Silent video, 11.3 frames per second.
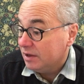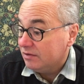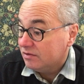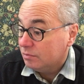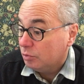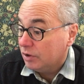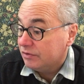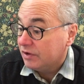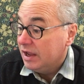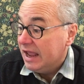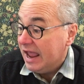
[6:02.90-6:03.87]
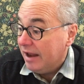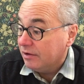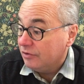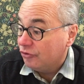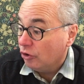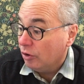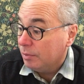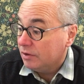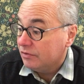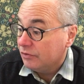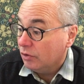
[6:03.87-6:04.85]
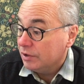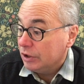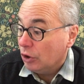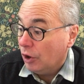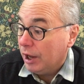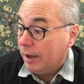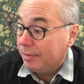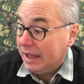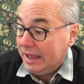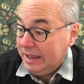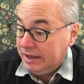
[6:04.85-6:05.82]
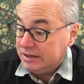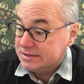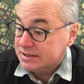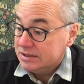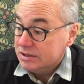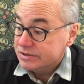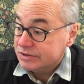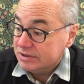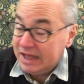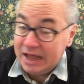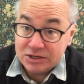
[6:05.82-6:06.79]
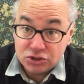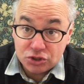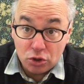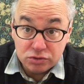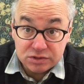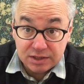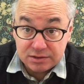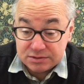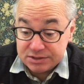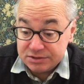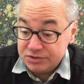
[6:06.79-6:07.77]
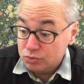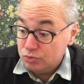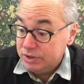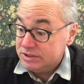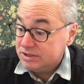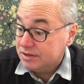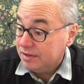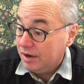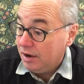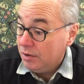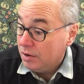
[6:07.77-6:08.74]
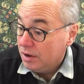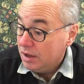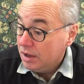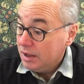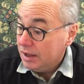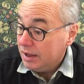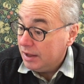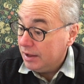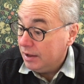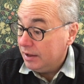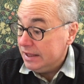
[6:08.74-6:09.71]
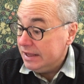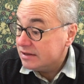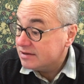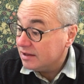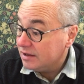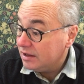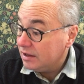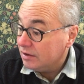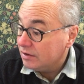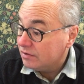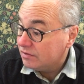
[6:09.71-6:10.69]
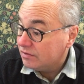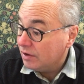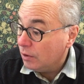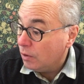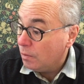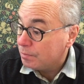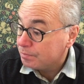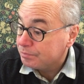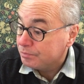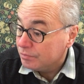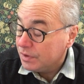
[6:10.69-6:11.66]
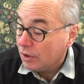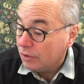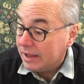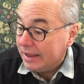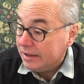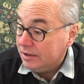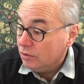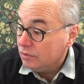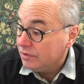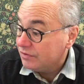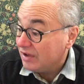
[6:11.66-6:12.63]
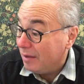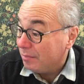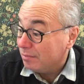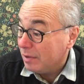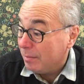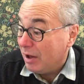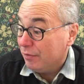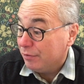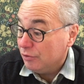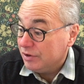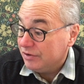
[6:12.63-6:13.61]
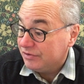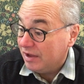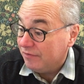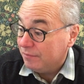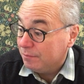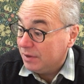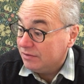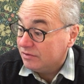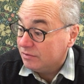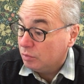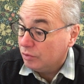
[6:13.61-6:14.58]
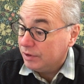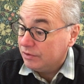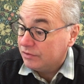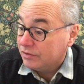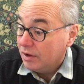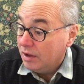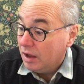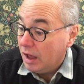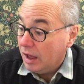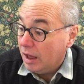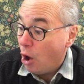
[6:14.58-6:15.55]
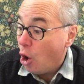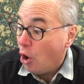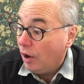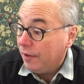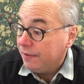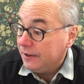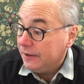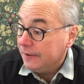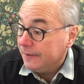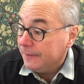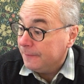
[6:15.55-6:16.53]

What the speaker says: basis points. And the German's only gone up 8. So that shows that there's risk there. Italy is still, you know, that yield is up about 37 basis points on the